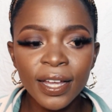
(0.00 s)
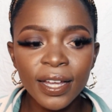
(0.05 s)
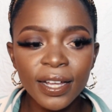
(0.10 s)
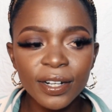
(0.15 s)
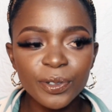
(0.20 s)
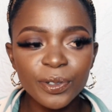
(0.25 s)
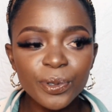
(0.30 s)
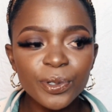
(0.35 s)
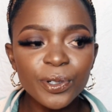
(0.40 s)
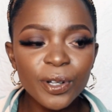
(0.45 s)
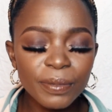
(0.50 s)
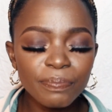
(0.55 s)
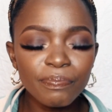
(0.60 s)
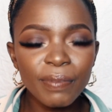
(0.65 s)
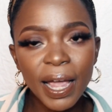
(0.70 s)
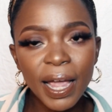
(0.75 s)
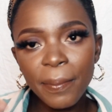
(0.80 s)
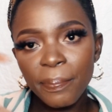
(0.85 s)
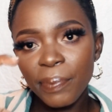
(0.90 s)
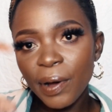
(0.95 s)
do not
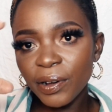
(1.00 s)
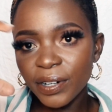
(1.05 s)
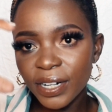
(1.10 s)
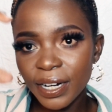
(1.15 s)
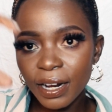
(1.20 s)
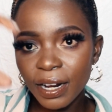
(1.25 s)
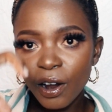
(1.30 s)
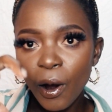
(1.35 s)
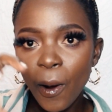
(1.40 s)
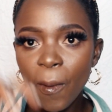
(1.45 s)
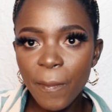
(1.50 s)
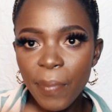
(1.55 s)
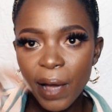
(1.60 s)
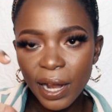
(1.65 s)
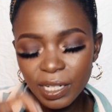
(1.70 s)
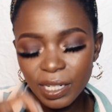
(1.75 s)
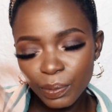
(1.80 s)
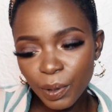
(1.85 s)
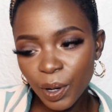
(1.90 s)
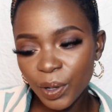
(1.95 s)
buy
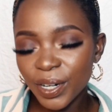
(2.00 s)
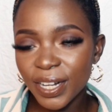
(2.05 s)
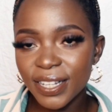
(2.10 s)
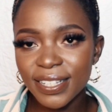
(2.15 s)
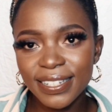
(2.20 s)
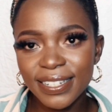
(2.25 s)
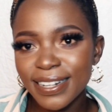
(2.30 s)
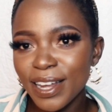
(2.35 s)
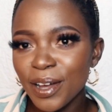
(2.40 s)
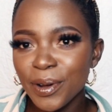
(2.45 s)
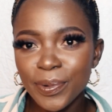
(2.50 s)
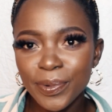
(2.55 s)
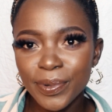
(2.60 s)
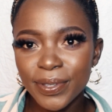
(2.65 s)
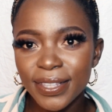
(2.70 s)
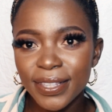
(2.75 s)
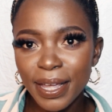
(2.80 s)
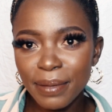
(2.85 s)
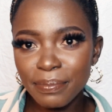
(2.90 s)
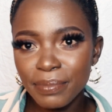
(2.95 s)
compact powders now.
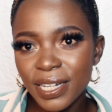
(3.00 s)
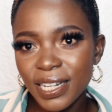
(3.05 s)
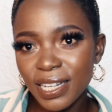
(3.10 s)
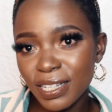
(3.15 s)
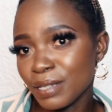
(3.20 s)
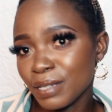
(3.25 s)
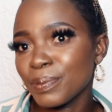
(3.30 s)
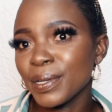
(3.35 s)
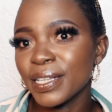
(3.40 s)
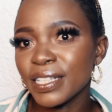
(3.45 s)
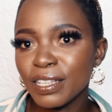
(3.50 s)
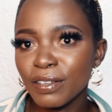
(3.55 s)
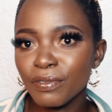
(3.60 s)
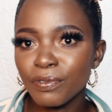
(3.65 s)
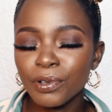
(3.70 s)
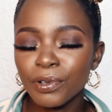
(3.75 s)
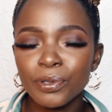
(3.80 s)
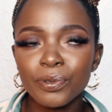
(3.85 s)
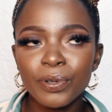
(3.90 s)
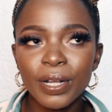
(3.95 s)
They're a bit expensive,
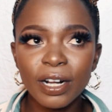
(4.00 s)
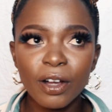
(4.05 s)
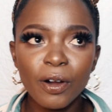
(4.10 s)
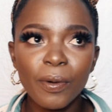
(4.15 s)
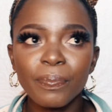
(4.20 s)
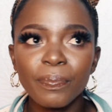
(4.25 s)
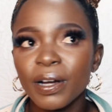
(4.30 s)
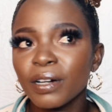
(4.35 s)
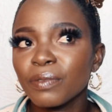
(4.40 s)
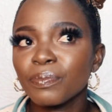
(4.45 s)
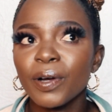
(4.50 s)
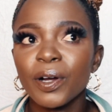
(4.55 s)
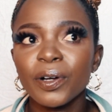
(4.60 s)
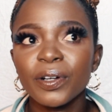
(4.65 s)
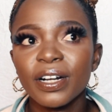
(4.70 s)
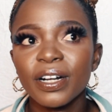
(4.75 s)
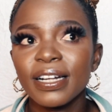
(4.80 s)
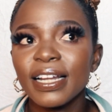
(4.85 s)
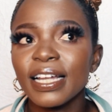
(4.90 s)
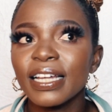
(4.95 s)
because one compact
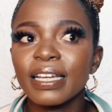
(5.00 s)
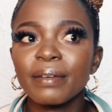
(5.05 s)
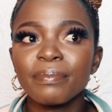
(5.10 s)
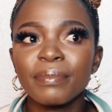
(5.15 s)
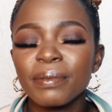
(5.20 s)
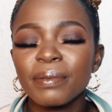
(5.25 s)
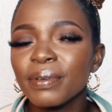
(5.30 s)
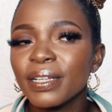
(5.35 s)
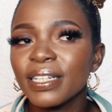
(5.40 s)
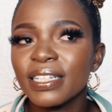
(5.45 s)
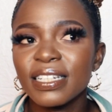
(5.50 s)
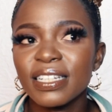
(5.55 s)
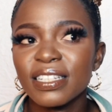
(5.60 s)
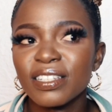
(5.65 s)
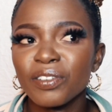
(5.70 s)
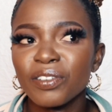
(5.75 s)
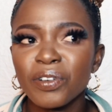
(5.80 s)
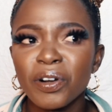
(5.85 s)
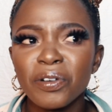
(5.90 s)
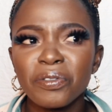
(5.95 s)
powder like Maybelline is
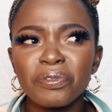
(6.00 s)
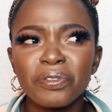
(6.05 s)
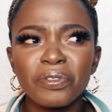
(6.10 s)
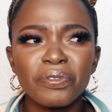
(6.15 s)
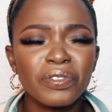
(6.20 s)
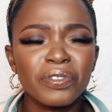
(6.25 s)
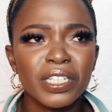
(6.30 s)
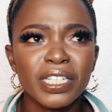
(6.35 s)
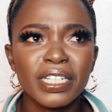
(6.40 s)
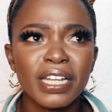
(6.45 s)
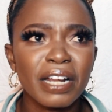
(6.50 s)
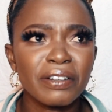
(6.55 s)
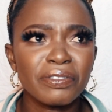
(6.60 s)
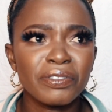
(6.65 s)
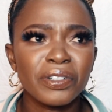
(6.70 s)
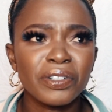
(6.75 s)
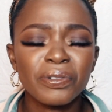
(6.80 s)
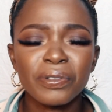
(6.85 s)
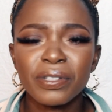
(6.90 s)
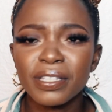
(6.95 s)
around
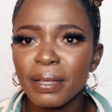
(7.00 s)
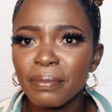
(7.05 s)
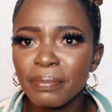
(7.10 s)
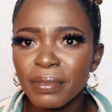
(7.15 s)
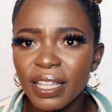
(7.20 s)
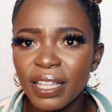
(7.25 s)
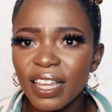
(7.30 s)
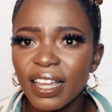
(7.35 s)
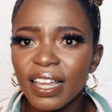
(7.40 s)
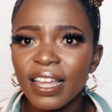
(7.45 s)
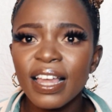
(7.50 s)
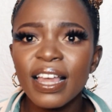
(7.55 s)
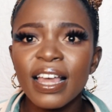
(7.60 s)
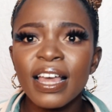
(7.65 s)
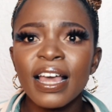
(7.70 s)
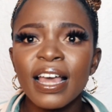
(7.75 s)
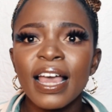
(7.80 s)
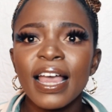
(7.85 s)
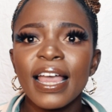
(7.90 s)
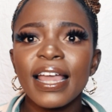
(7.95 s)
1,500 or something.
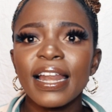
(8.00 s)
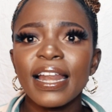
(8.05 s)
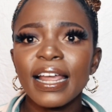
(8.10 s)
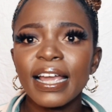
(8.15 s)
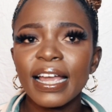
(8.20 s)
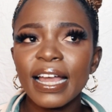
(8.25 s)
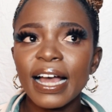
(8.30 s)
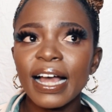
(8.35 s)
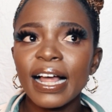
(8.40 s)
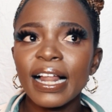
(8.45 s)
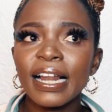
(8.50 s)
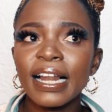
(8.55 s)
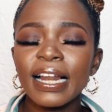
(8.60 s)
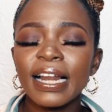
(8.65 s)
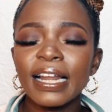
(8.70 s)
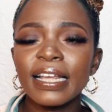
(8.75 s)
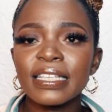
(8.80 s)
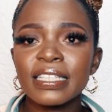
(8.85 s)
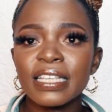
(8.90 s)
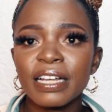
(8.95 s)
Illegal
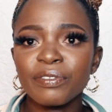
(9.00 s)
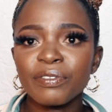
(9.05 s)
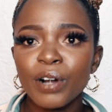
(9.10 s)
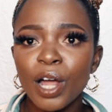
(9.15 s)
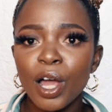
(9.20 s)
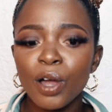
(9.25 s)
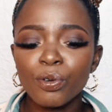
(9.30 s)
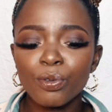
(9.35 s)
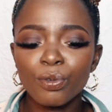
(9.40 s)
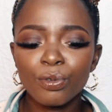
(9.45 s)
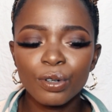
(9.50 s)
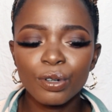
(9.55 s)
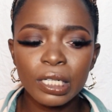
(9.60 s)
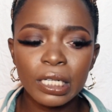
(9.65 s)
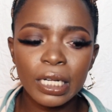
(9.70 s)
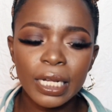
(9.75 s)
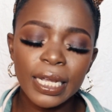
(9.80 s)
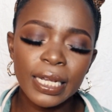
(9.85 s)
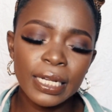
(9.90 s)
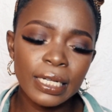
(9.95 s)
is around
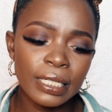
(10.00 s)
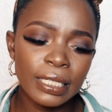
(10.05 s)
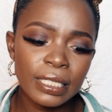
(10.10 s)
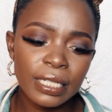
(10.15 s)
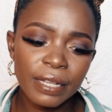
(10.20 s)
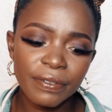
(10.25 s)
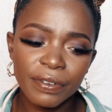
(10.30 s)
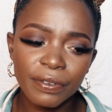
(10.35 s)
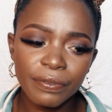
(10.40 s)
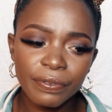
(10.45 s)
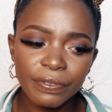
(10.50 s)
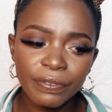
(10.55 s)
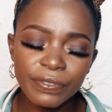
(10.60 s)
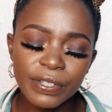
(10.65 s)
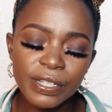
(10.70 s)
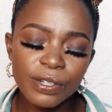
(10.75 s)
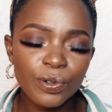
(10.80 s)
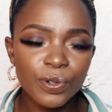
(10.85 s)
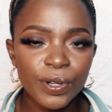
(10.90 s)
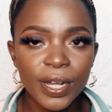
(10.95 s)

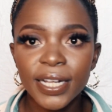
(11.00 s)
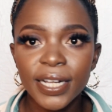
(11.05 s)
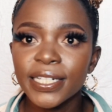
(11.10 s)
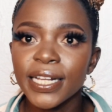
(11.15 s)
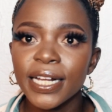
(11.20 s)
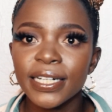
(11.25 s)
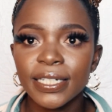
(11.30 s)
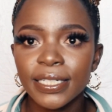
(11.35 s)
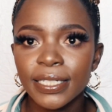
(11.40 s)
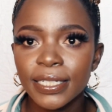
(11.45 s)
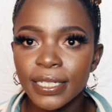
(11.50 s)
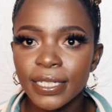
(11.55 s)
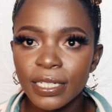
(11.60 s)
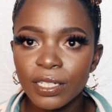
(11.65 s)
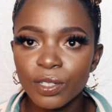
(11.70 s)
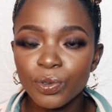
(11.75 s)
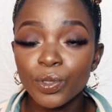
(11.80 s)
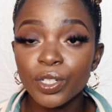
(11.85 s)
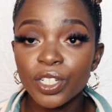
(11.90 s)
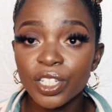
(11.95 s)
750 to 800
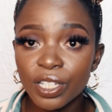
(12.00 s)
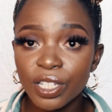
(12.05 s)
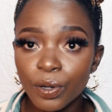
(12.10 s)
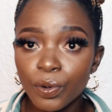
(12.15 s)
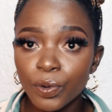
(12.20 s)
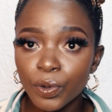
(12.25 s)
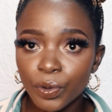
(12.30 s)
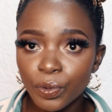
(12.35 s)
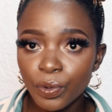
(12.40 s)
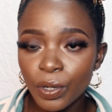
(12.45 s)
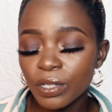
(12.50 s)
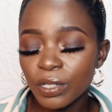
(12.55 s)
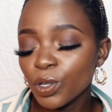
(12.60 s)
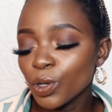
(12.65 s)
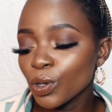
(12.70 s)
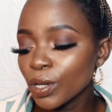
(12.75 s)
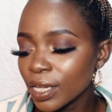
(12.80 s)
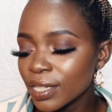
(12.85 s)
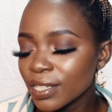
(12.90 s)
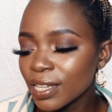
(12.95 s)
shillings, which is a good one. So
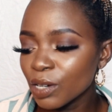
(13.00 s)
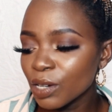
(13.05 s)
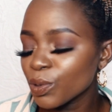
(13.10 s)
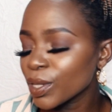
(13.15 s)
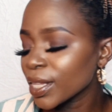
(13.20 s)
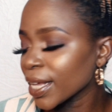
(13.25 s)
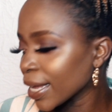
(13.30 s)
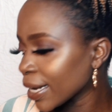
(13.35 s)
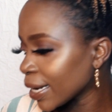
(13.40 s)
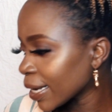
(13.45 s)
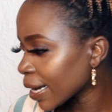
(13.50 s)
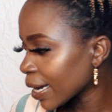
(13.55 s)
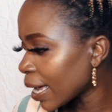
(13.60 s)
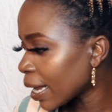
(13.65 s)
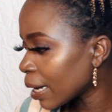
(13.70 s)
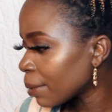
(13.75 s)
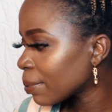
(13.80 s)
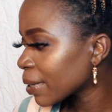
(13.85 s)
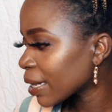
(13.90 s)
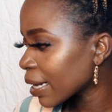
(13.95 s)
you can start with Illegal.
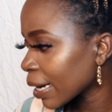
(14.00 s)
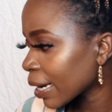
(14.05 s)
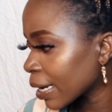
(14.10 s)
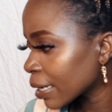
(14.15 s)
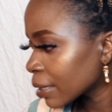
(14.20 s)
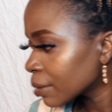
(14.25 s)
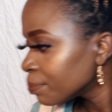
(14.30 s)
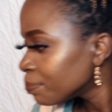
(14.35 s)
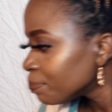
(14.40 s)
But again,